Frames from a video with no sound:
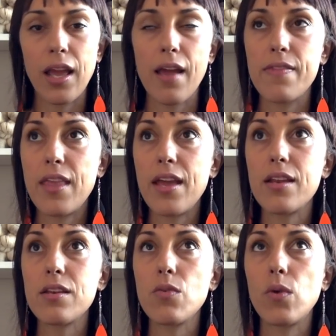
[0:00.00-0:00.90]
And
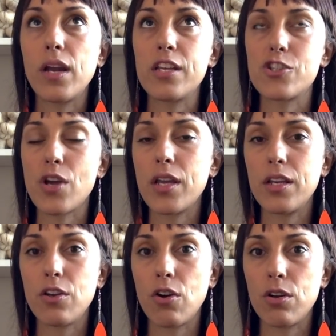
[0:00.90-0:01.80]
then when I tried
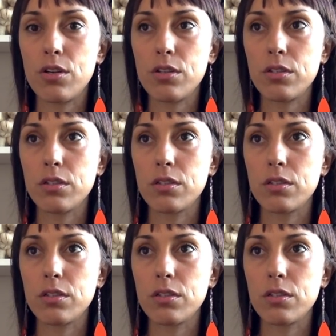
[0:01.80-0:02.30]
it on